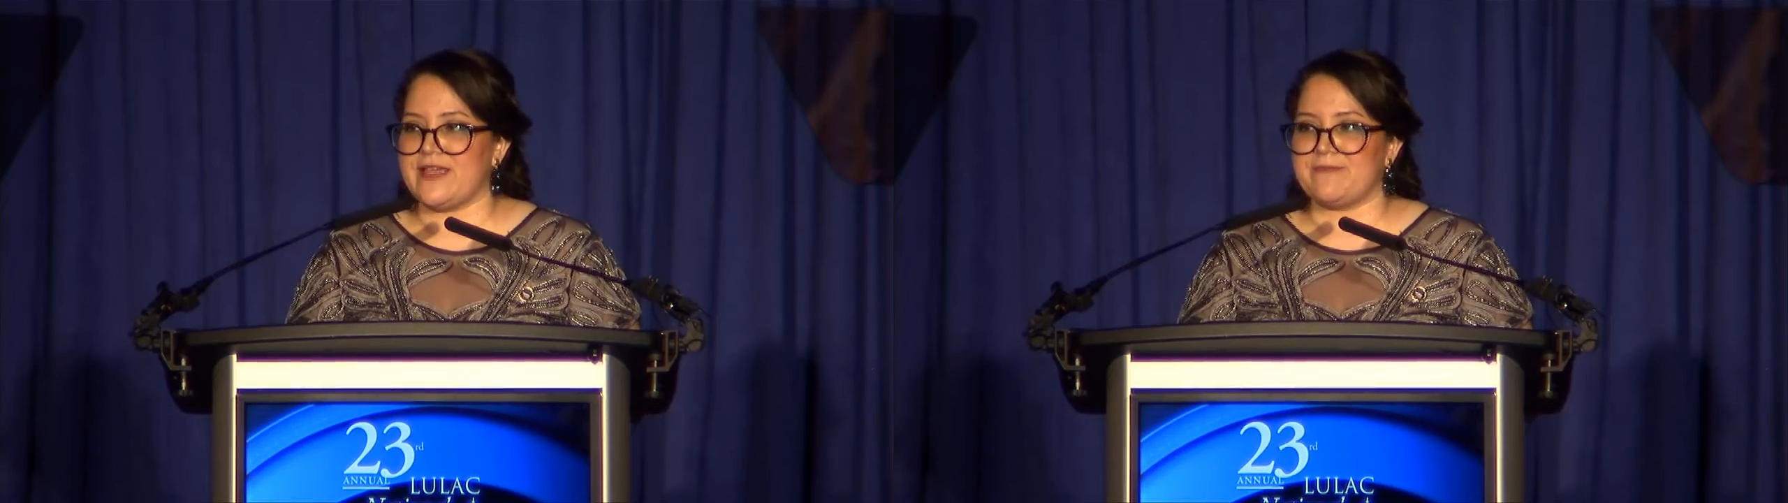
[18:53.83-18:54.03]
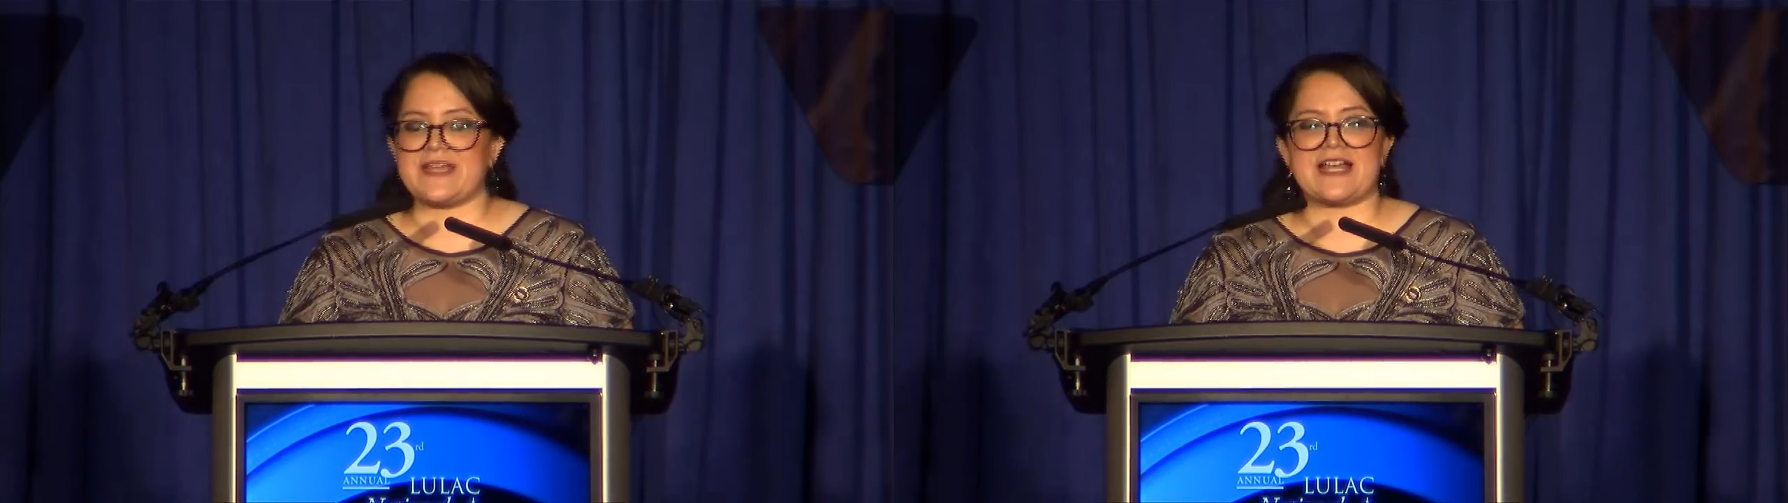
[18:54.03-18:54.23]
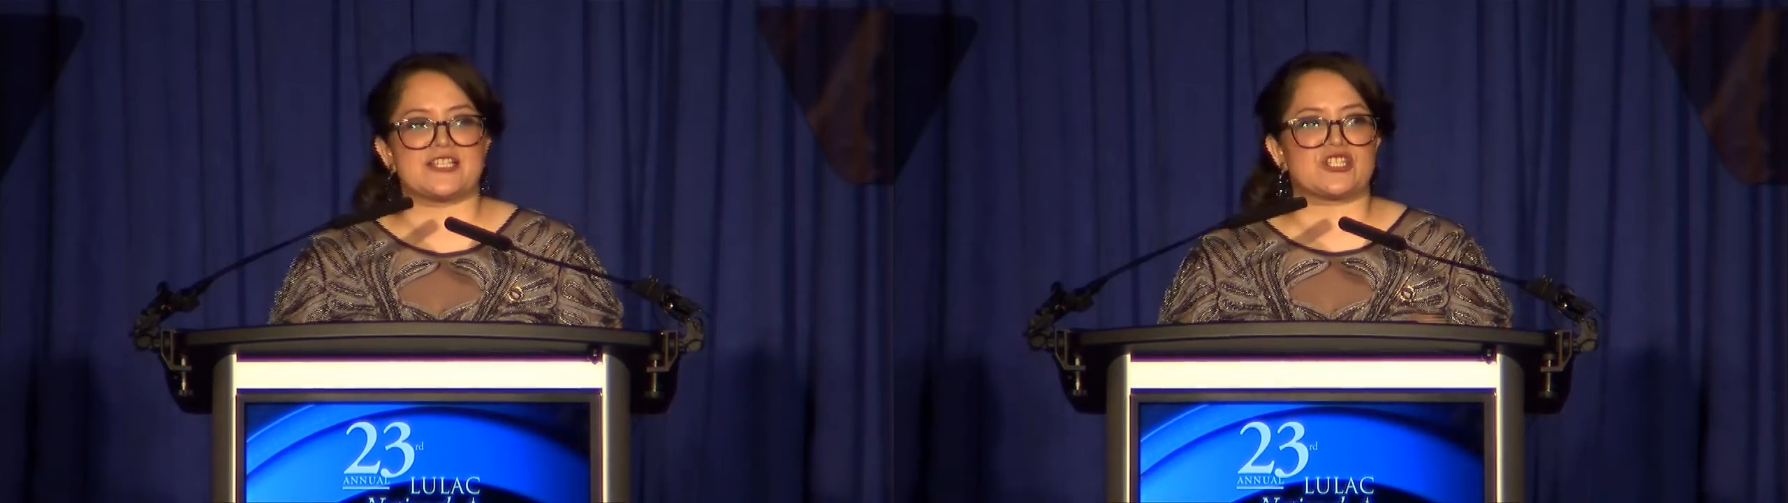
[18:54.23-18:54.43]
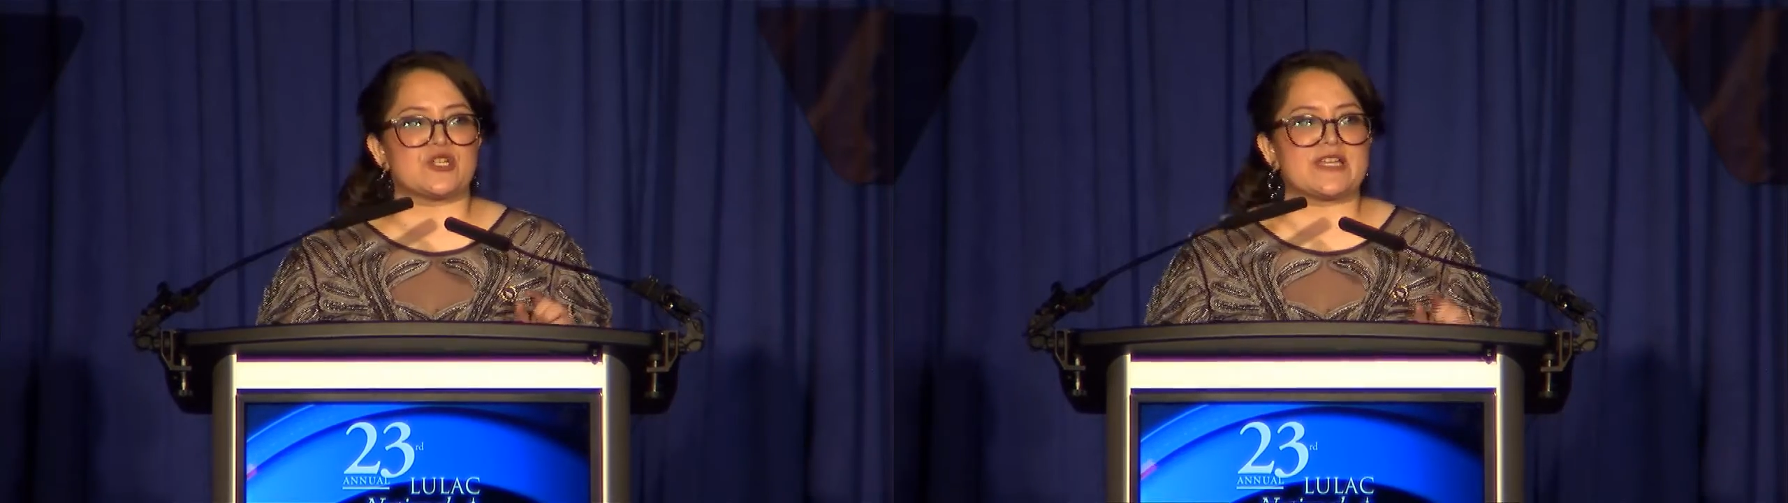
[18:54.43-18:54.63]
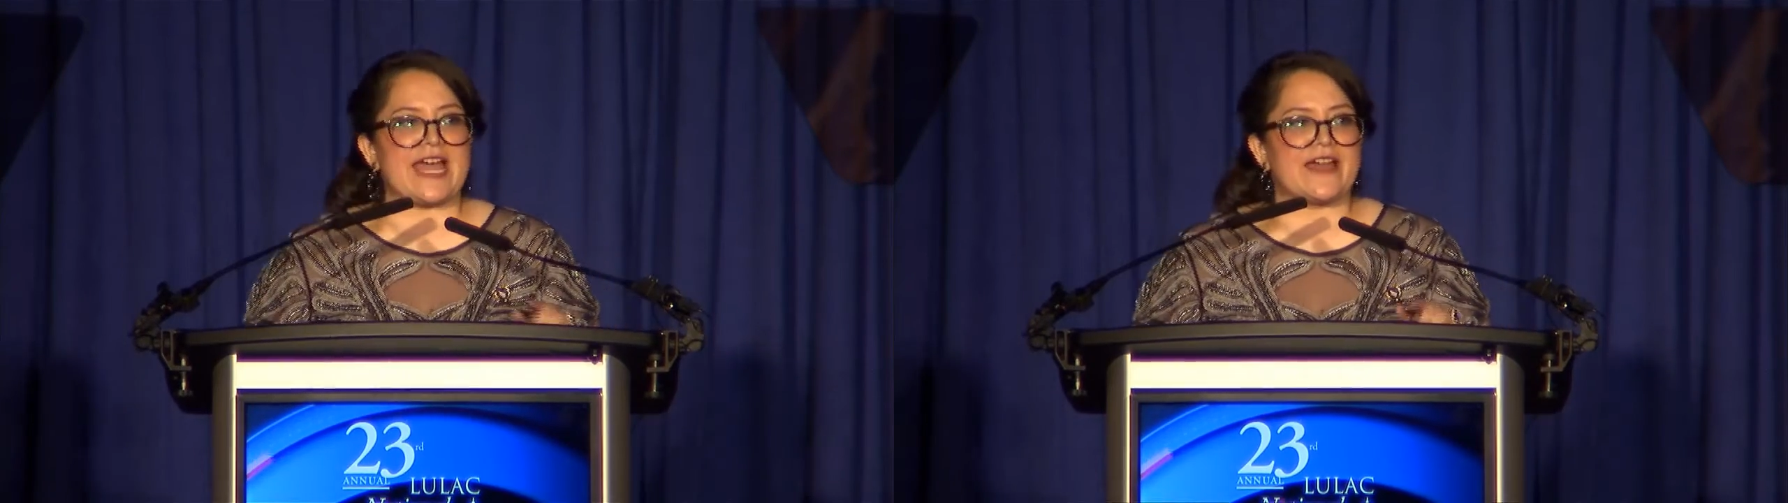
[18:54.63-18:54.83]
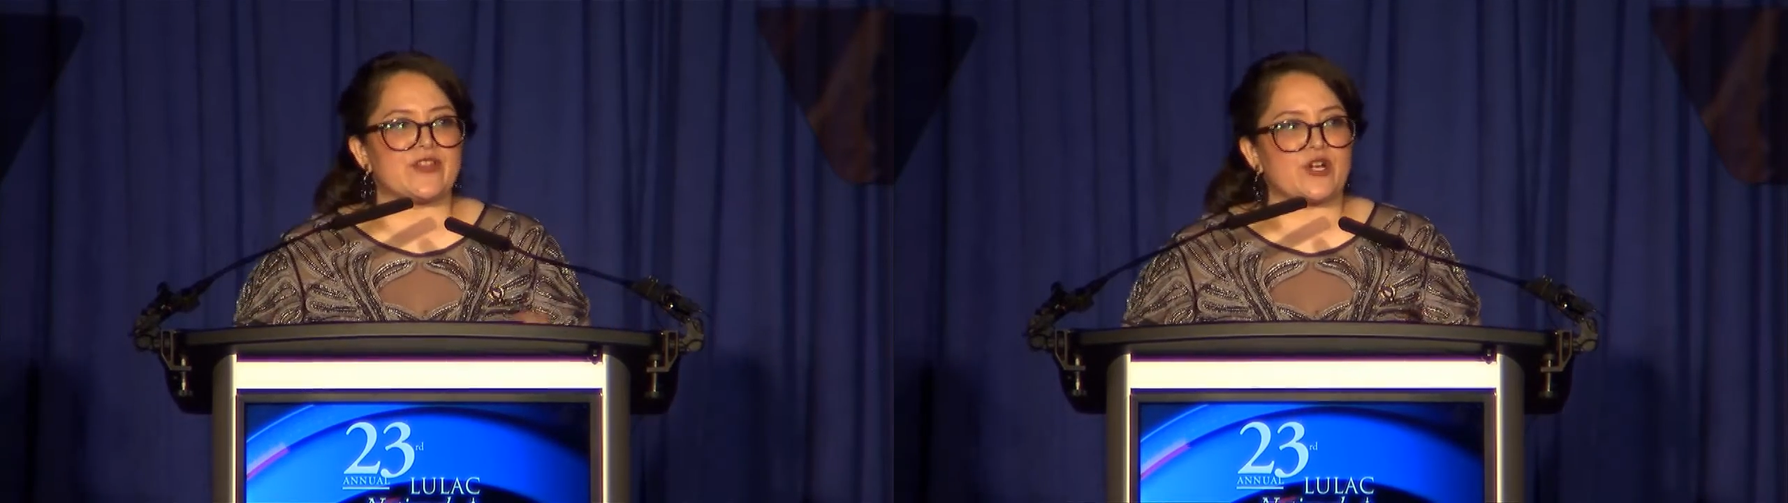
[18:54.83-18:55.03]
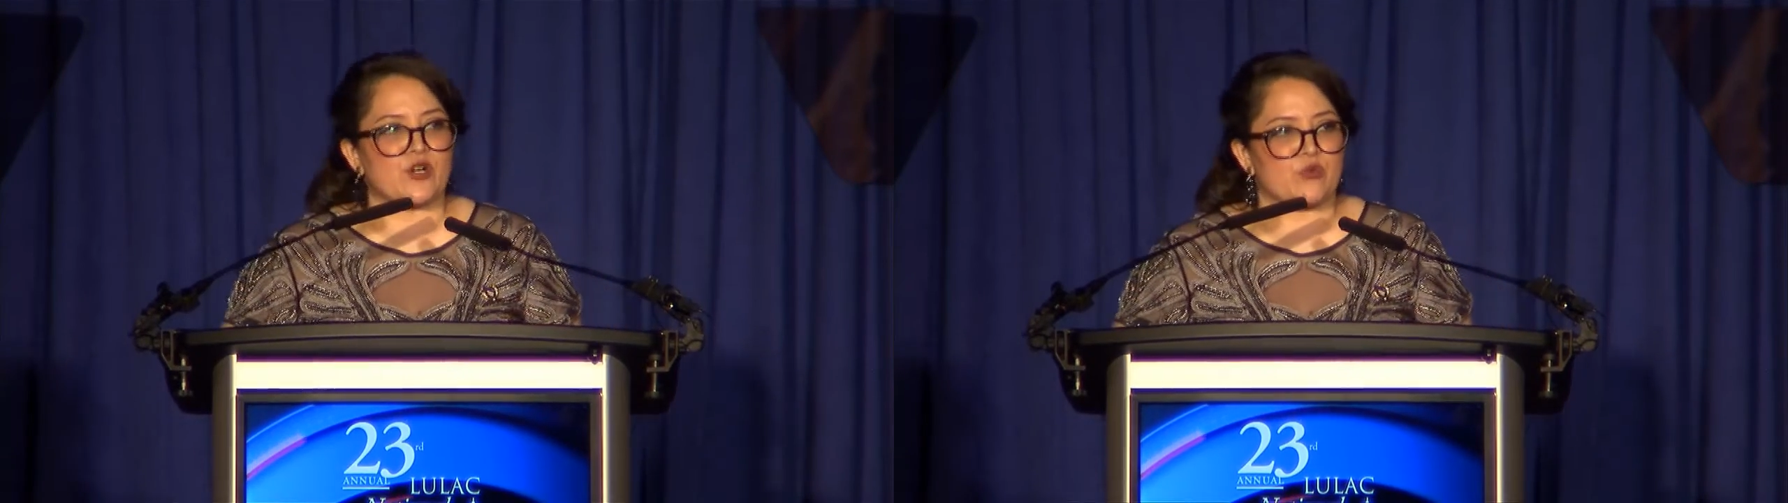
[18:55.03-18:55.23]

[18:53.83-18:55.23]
because together